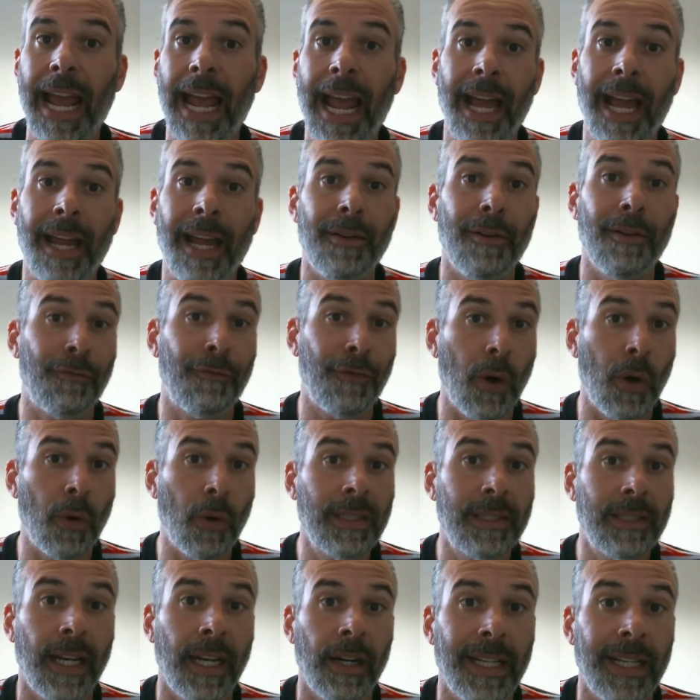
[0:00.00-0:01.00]
And
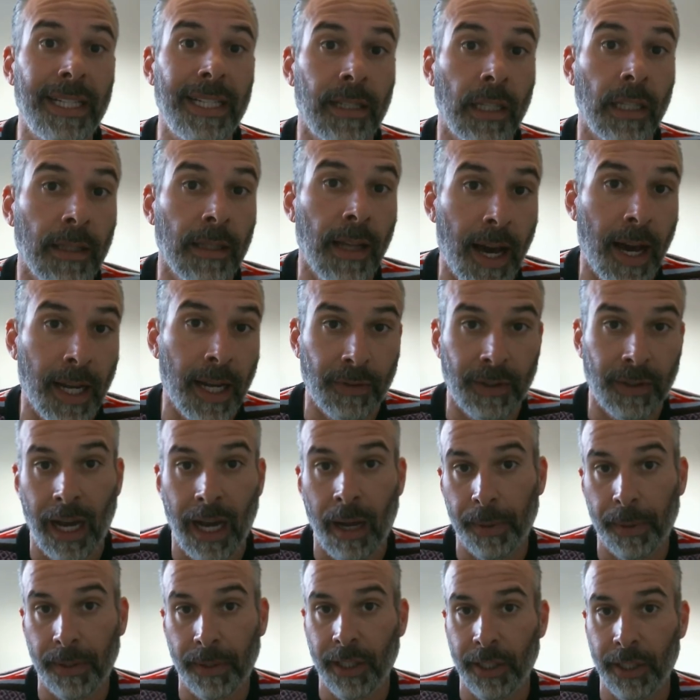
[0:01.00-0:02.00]
folks, there is a lot of
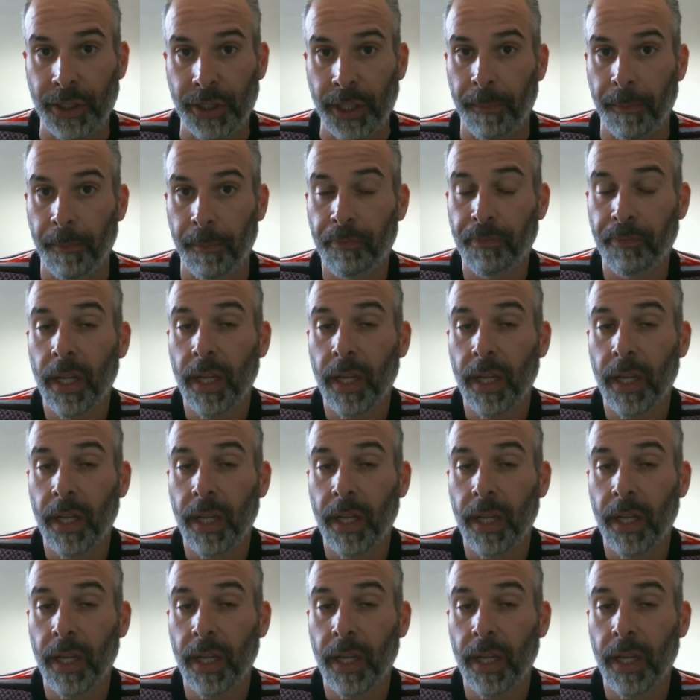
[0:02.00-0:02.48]
competition.